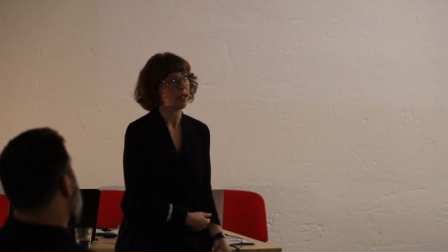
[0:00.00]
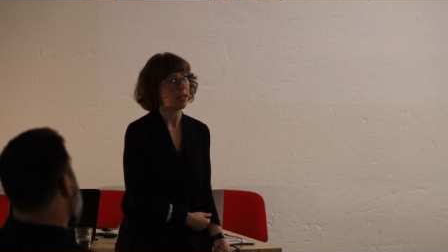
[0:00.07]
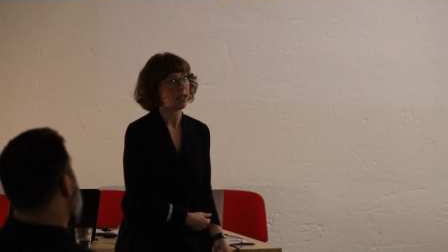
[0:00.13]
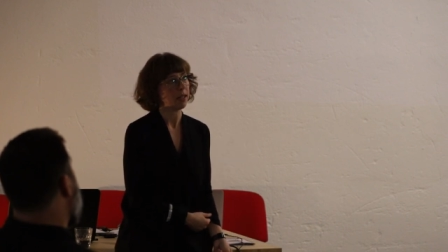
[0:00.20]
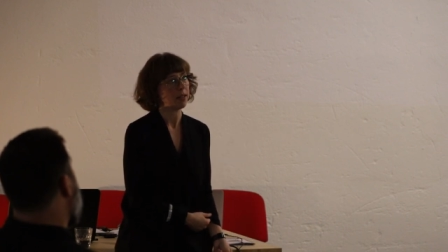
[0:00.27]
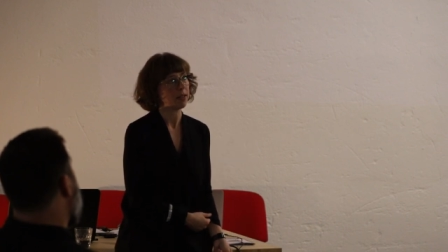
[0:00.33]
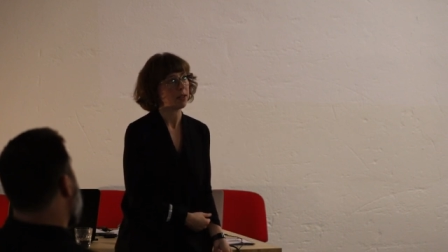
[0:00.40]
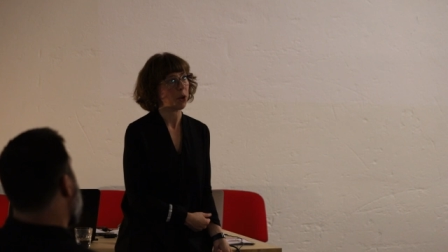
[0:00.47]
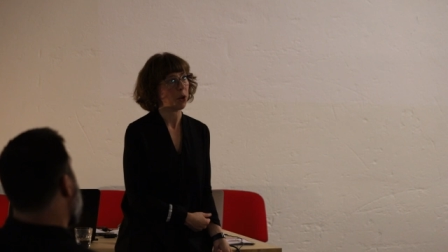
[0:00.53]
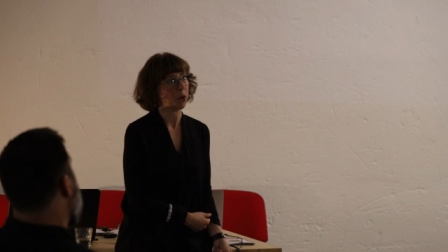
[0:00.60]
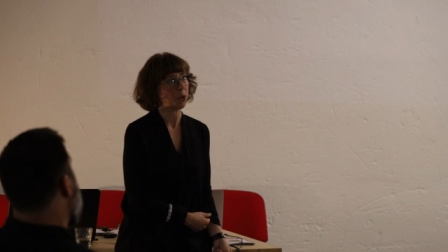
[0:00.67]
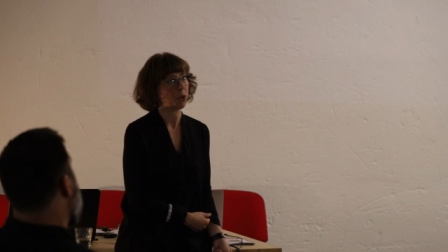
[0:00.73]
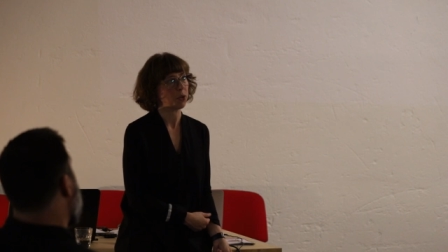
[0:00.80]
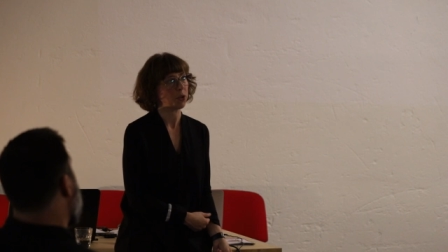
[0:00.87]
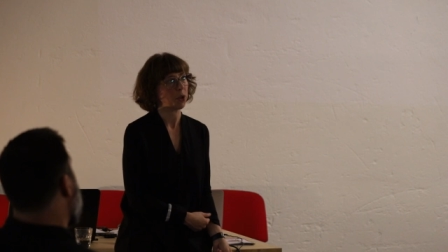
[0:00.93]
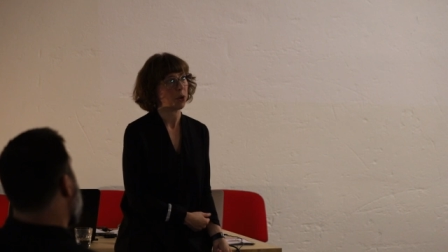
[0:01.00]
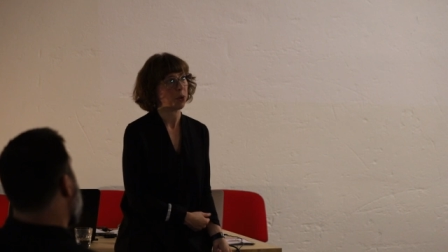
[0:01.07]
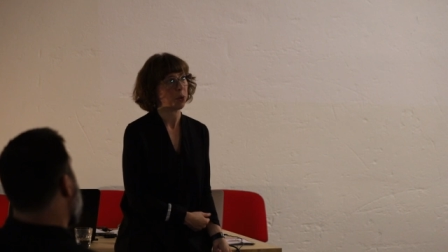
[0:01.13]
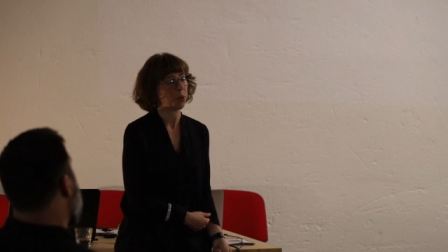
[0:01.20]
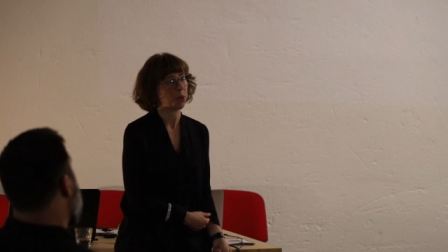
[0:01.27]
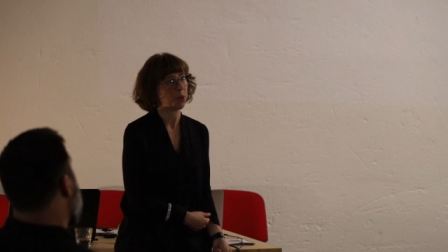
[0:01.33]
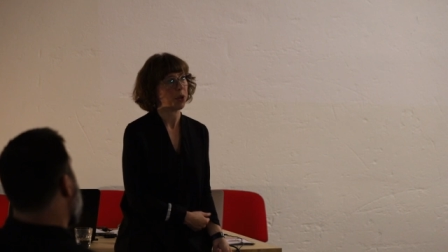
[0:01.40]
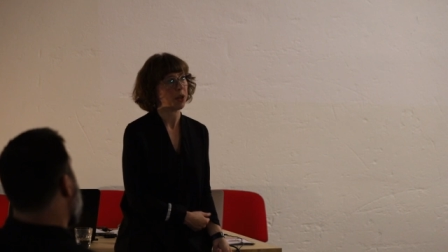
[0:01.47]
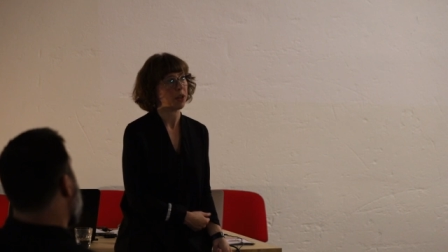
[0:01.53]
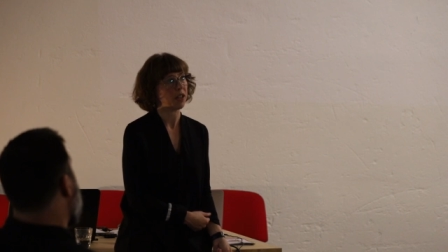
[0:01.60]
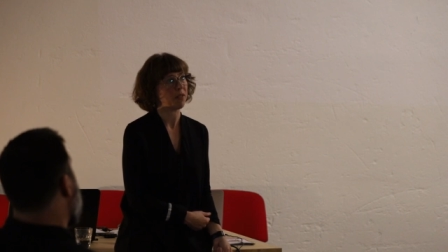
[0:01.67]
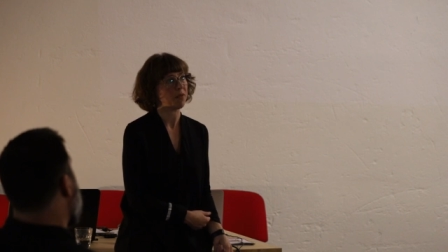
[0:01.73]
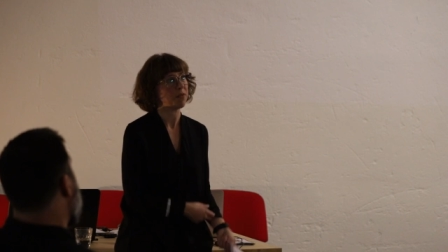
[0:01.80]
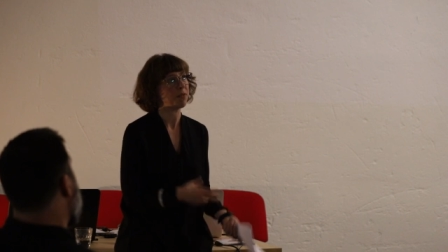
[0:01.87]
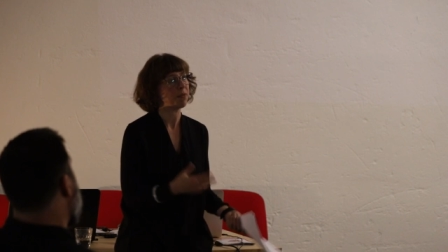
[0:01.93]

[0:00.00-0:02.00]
is also the,